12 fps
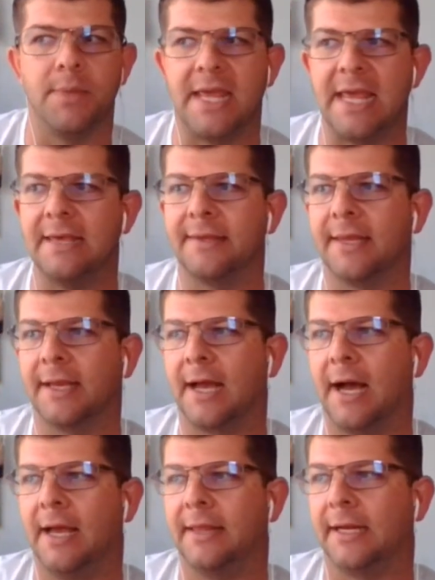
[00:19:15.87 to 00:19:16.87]
He's the
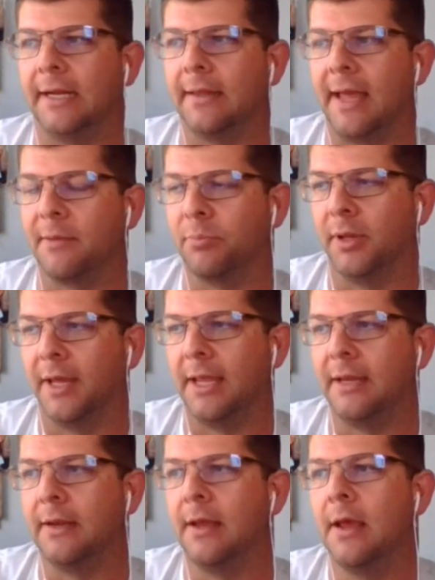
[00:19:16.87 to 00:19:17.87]
guy that I like
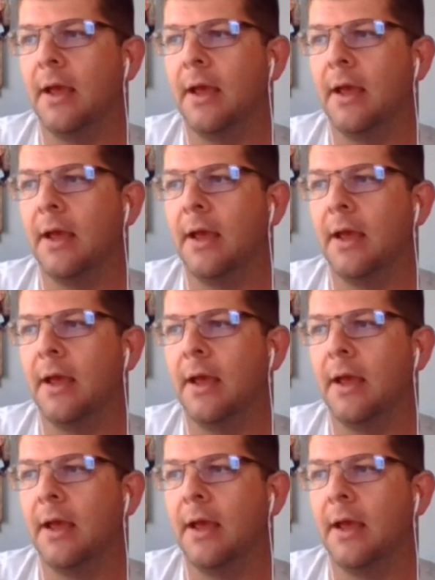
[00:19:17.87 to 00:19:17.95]
playing